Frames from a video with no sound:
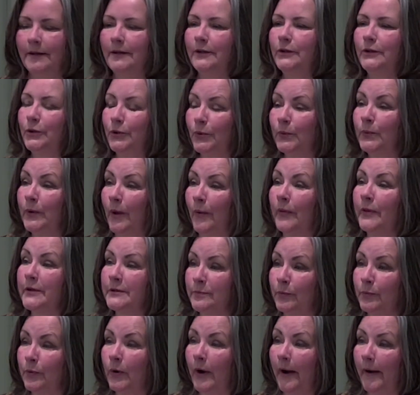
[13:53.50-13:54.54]
You know this
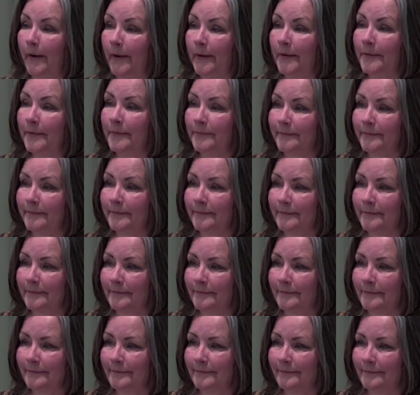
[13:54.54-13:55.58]
prayer.
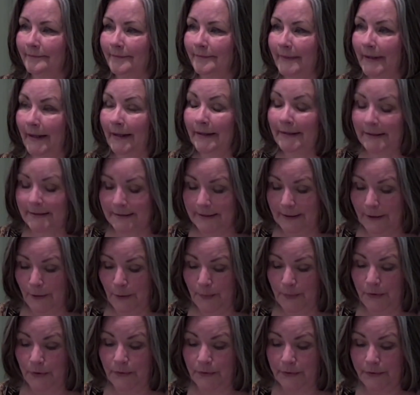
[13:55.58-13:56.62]
At least I
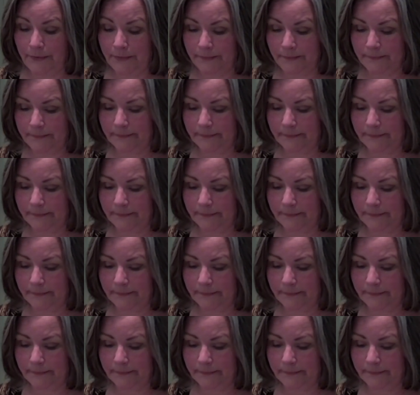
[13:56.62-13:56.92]
hope you do.